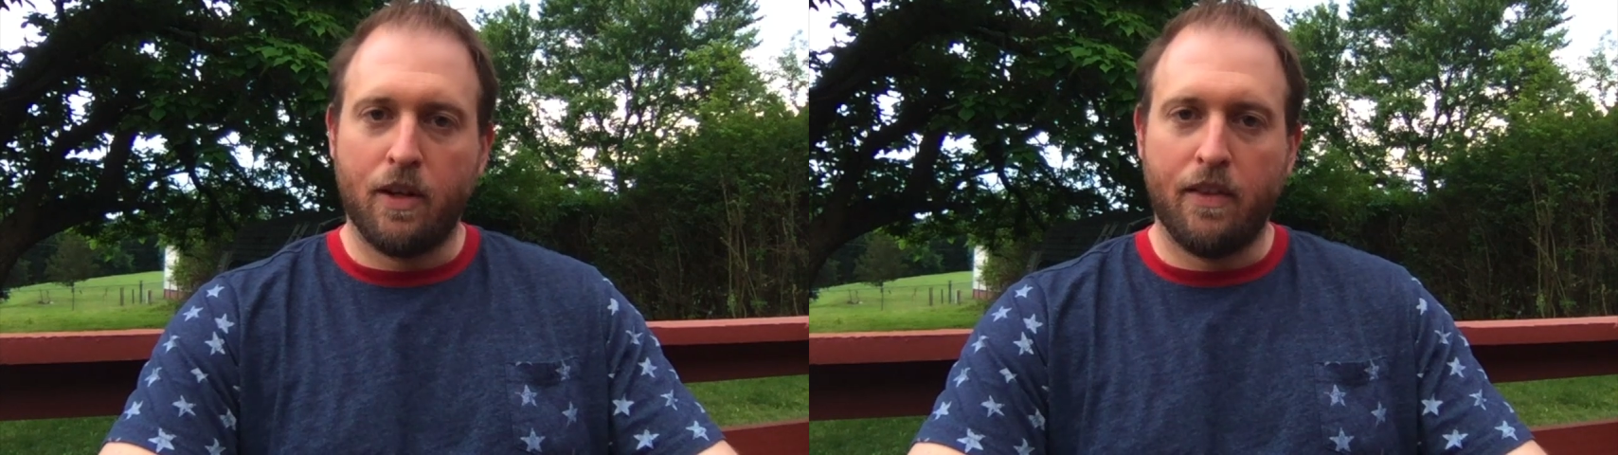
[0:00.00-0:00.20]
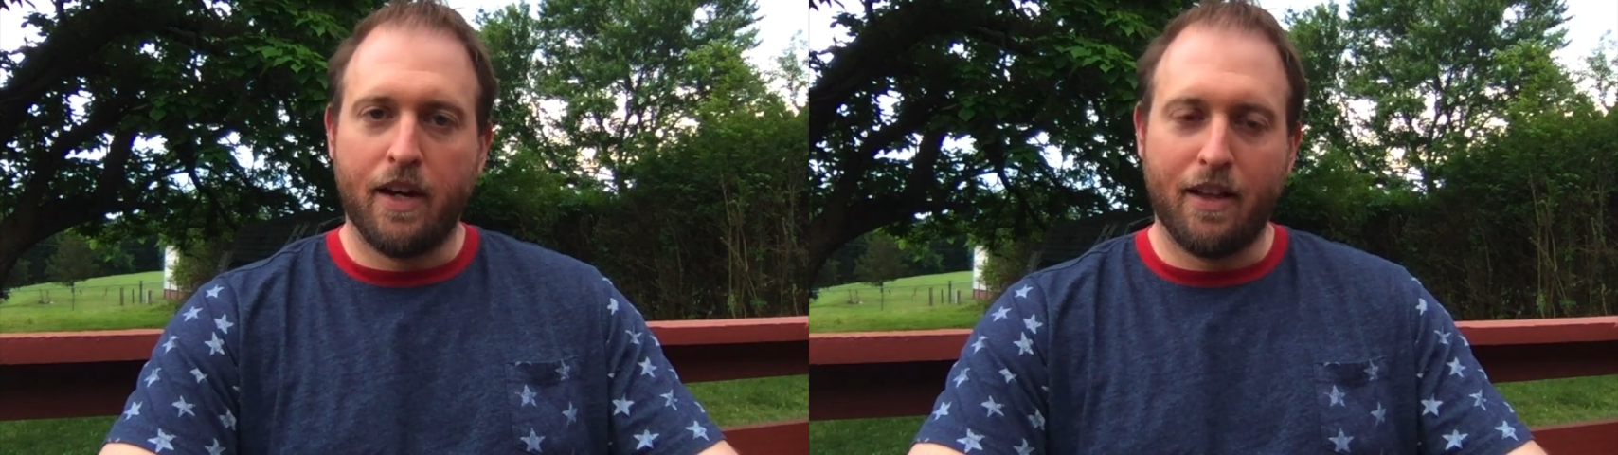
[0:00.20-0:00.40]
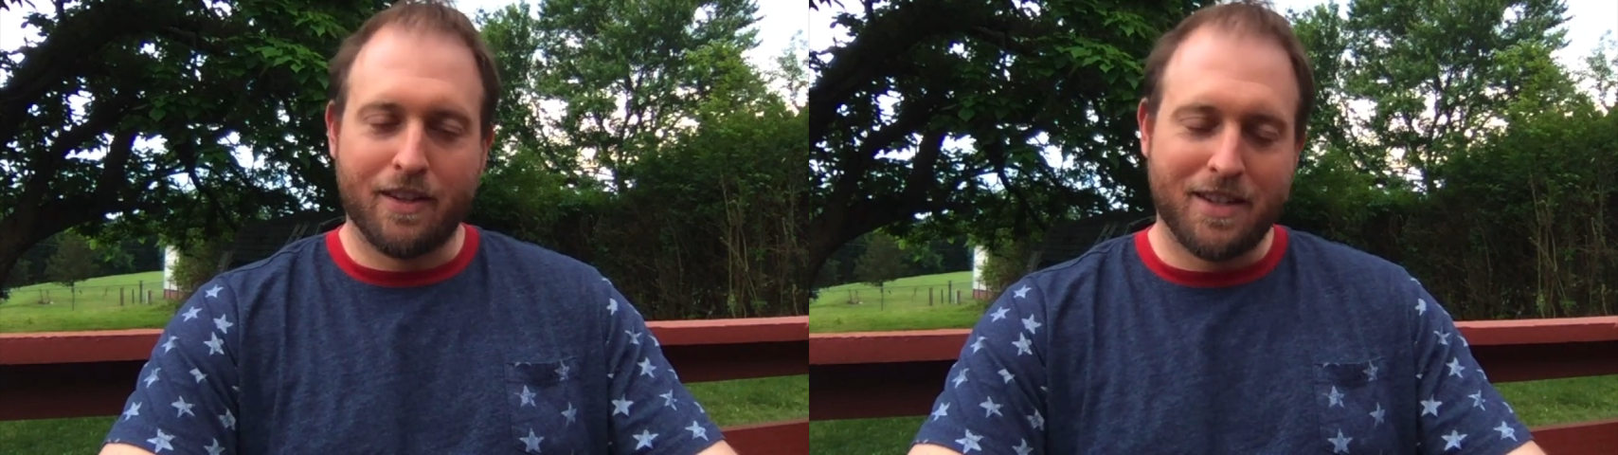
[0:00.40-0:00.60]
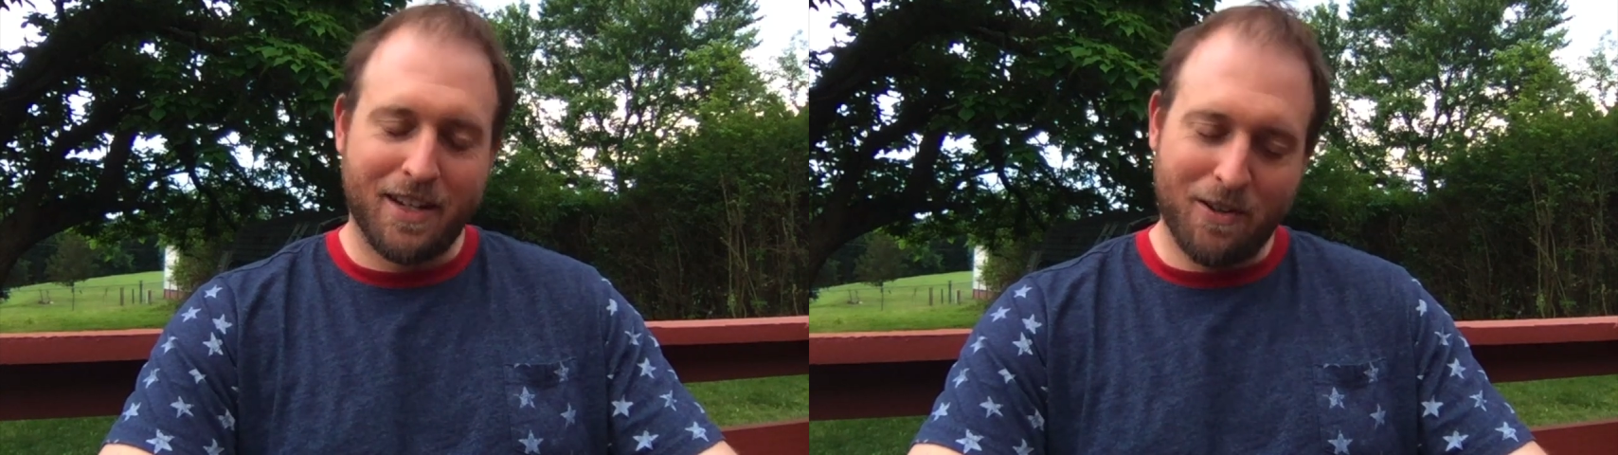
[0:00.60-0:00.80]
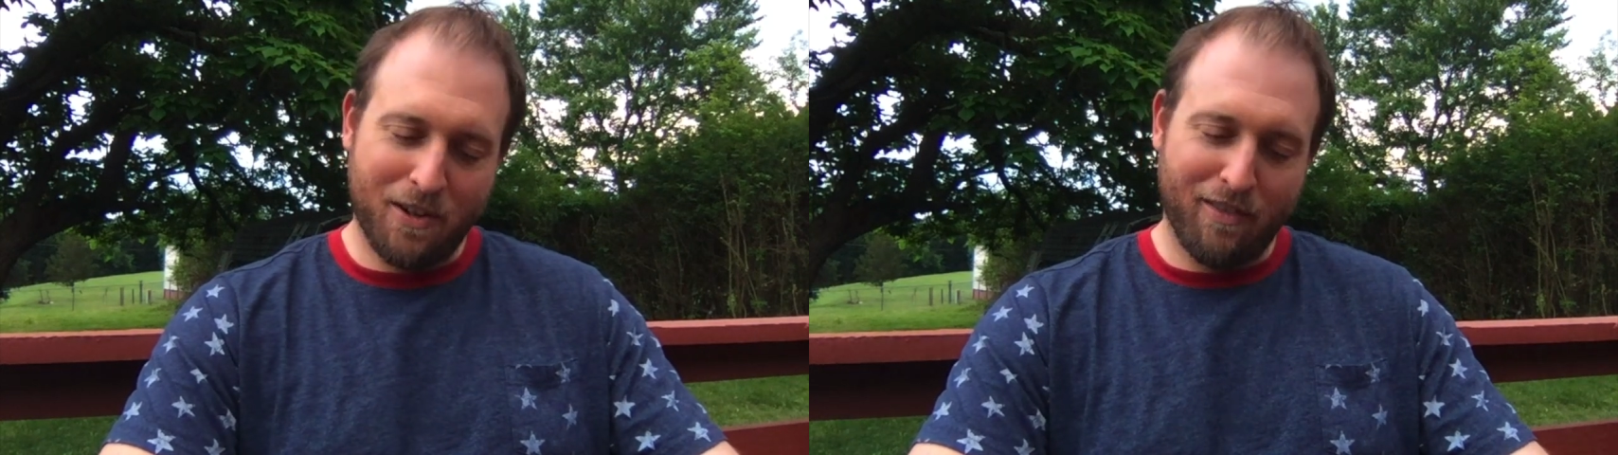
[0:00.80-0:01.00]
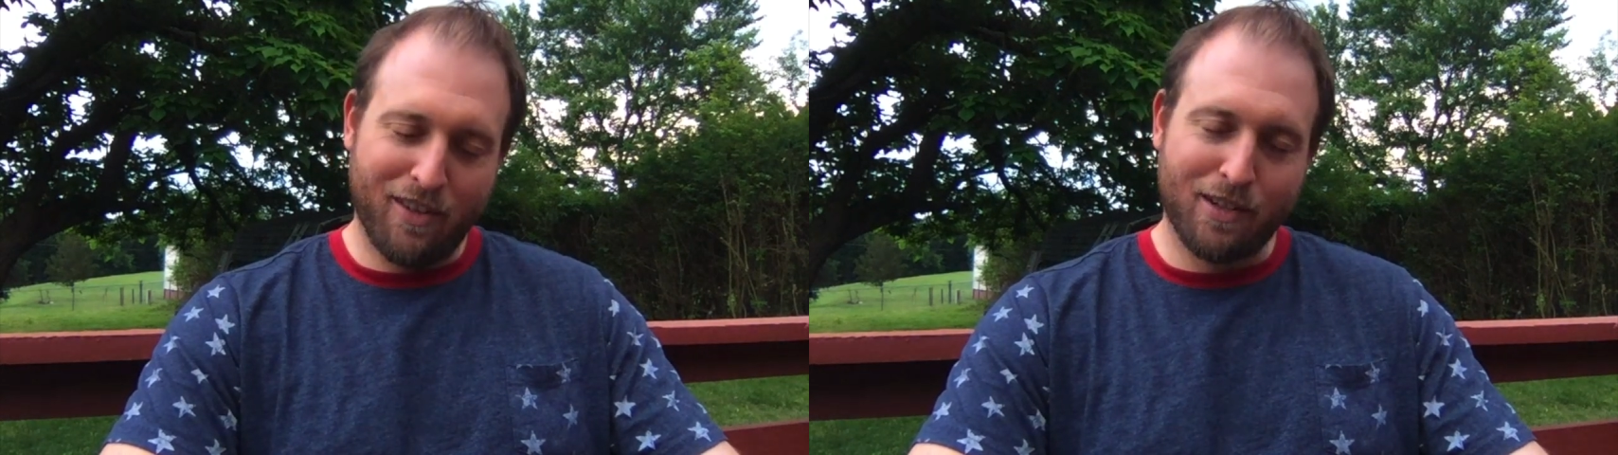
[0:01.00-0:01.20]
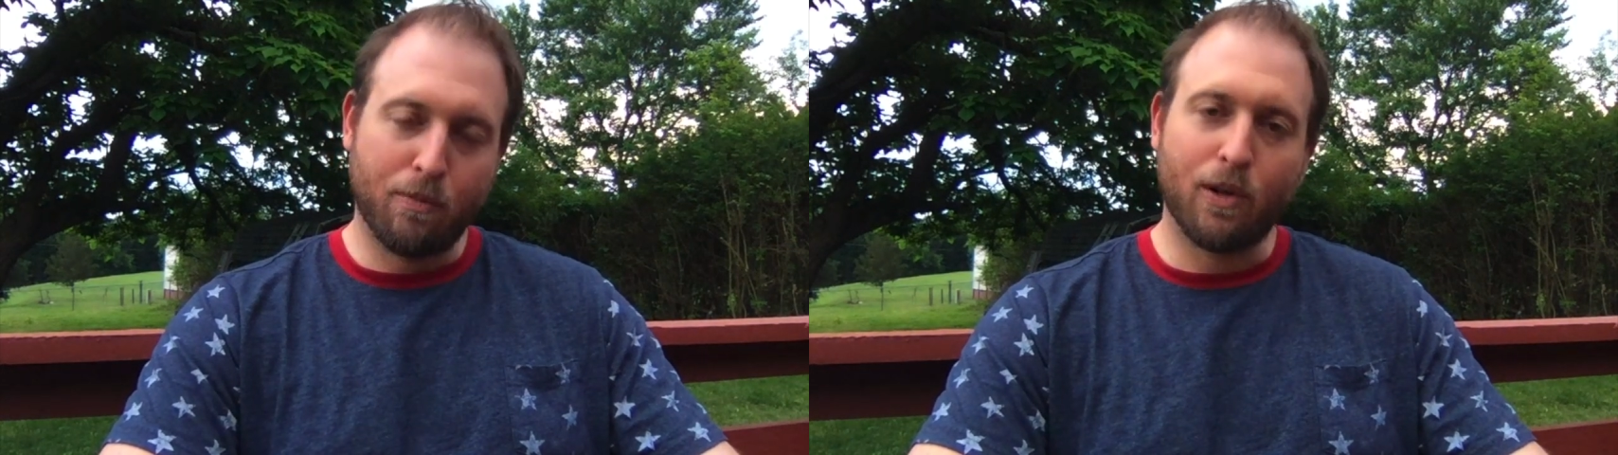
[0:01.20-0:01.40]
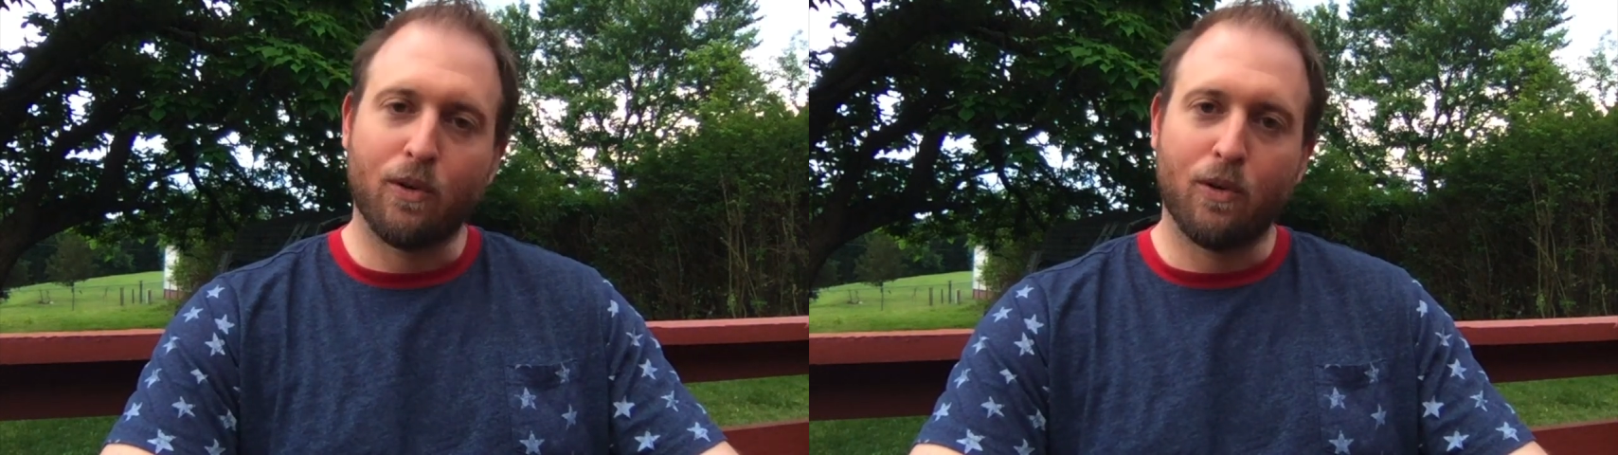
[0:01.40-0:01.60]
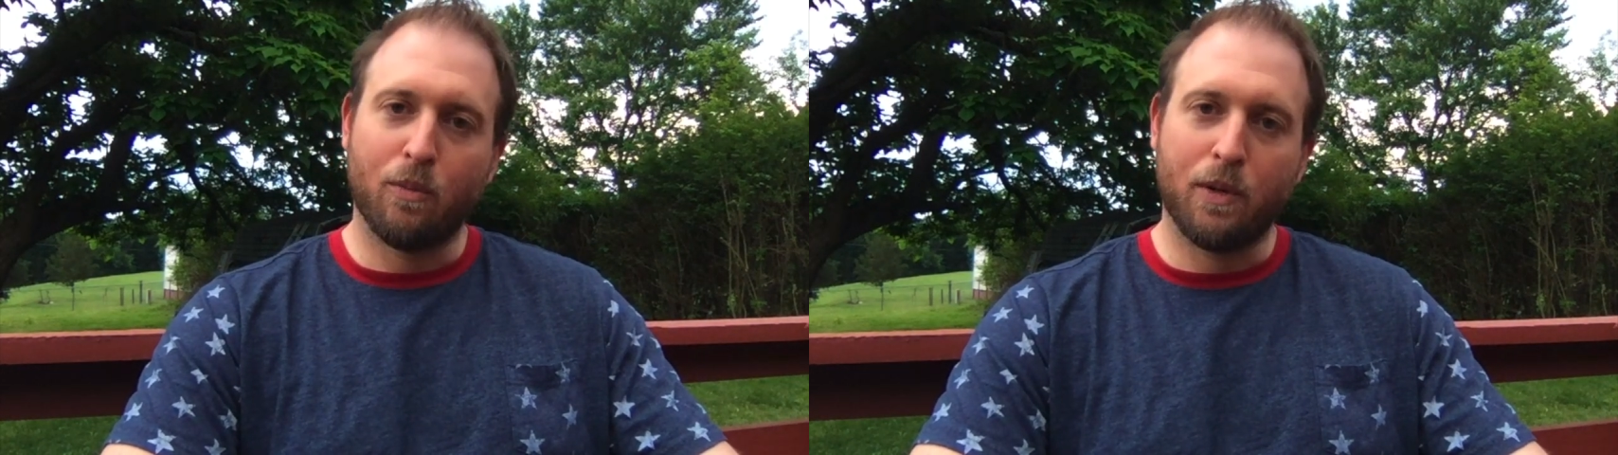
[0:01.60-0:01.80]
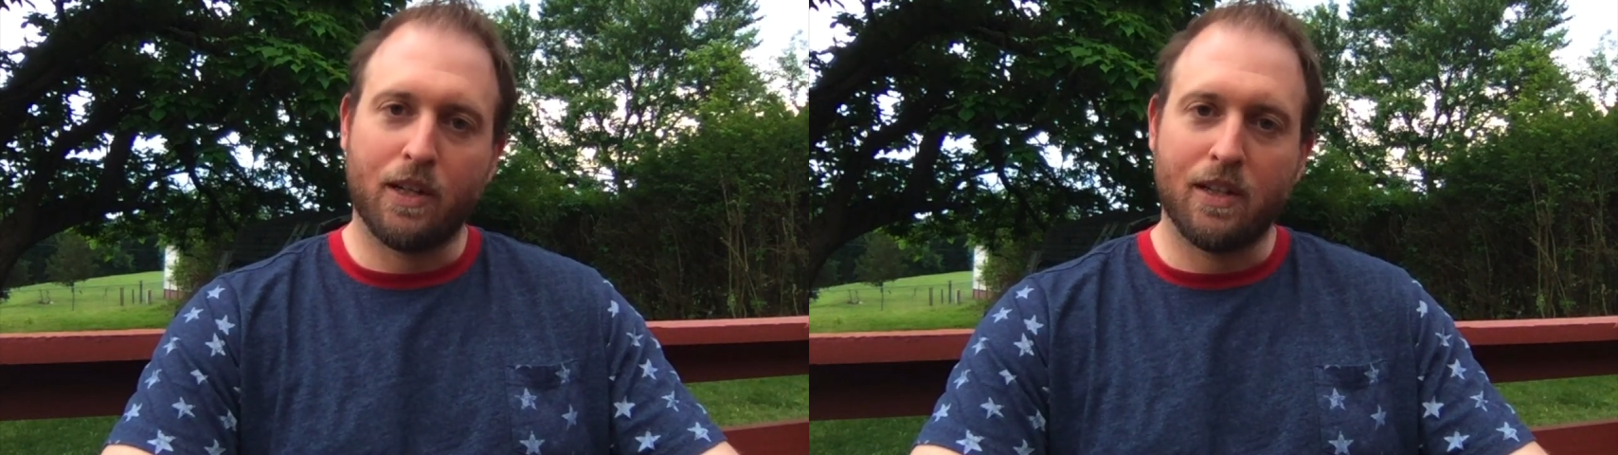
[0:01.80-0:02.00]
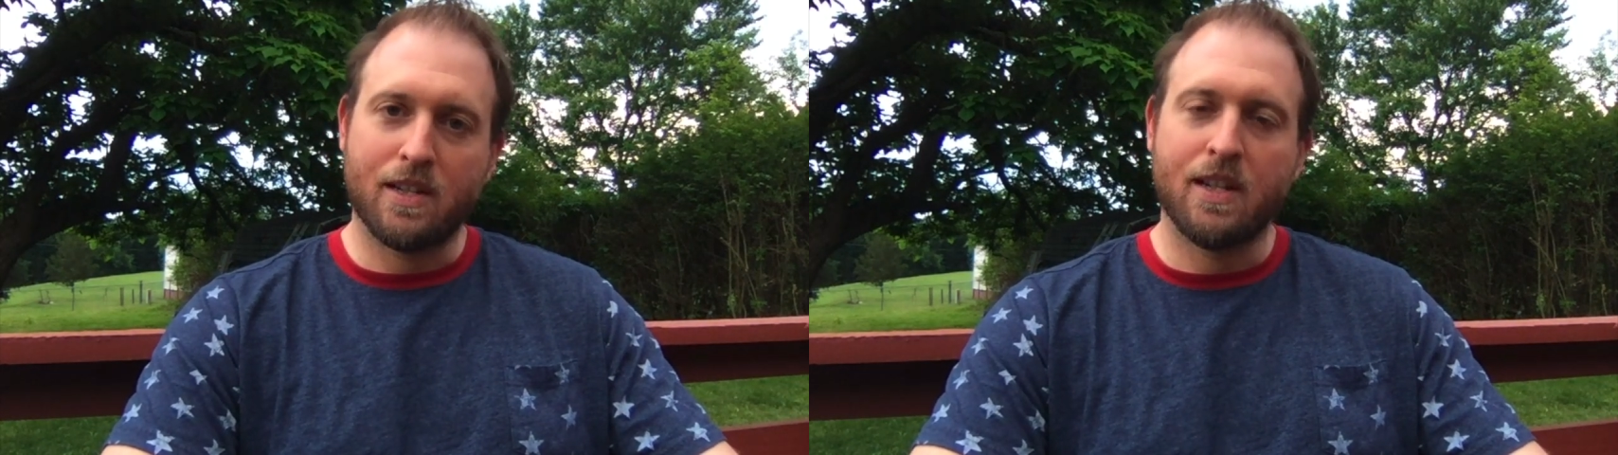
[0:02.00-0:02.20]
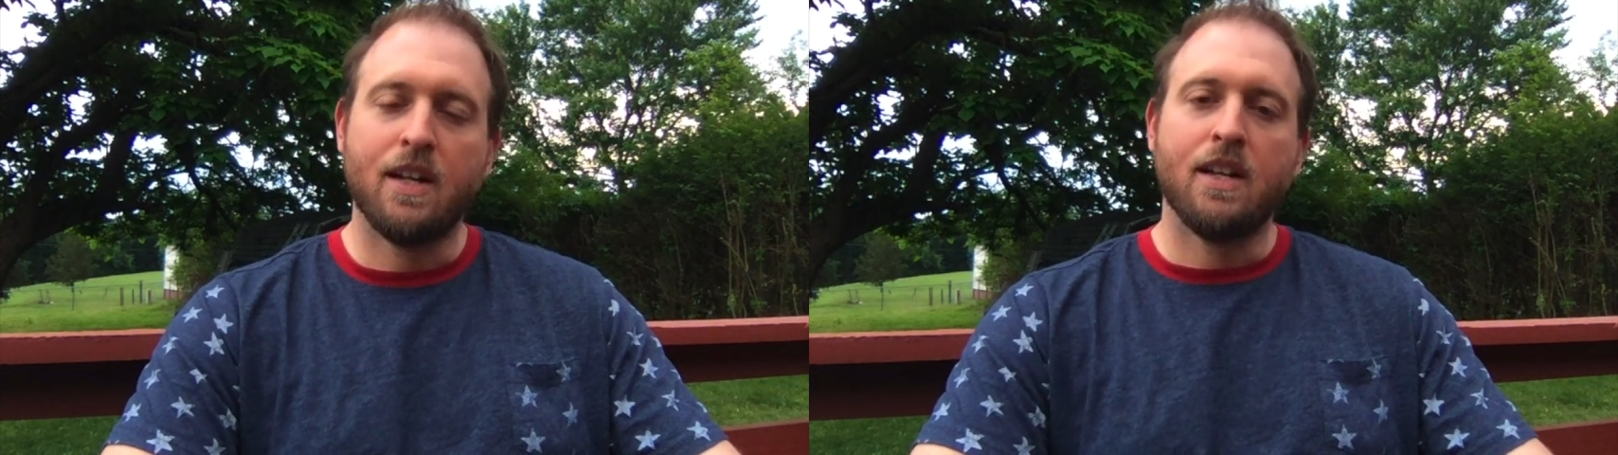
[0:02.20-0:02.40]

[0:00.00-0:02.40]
on the Alexandria Facebook group because